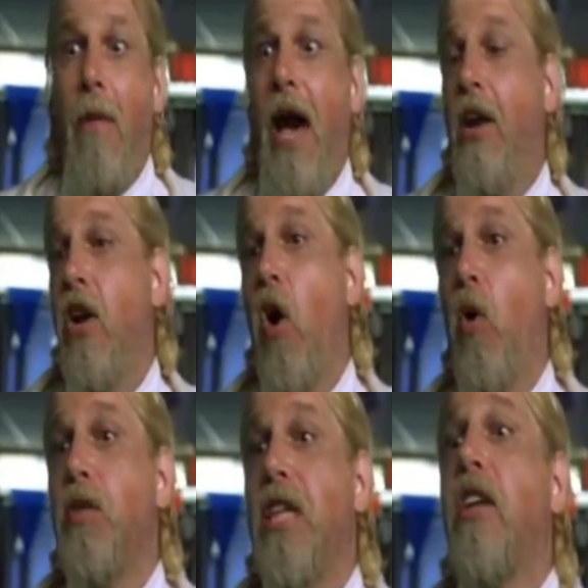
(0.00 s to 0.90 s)
everybody
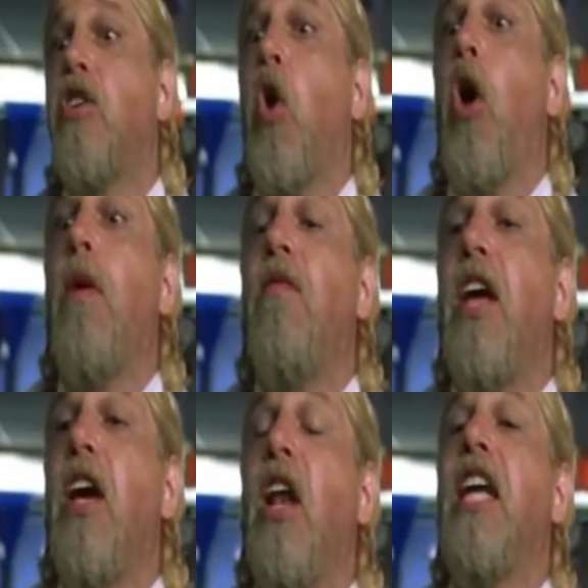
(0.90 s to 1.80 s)
knows that
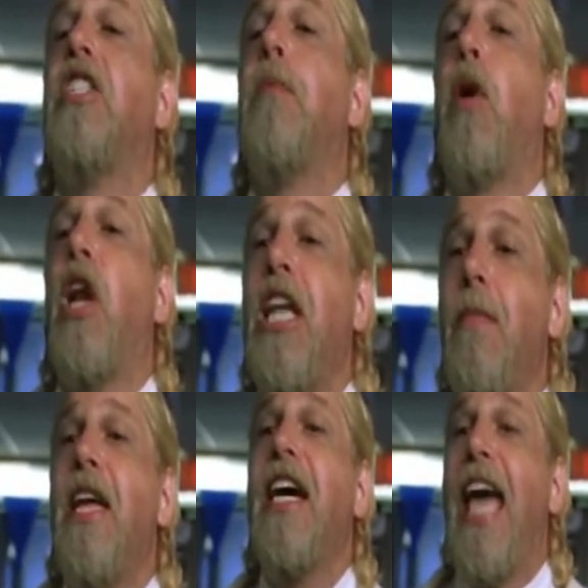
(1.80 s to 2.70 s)
Tromaville is the
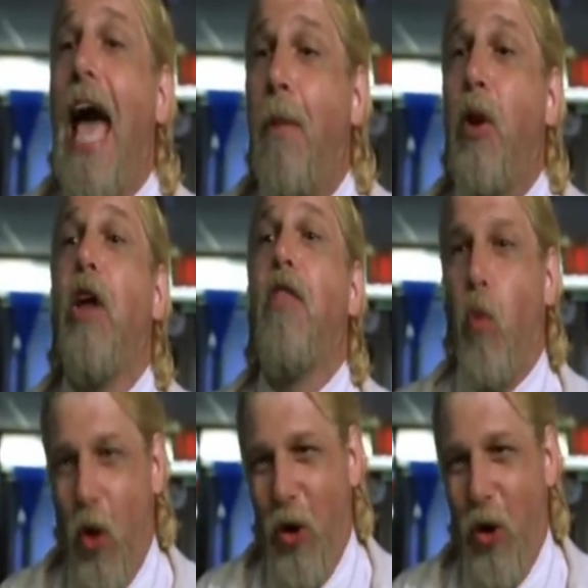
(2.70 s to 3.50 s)
bulimia capital of the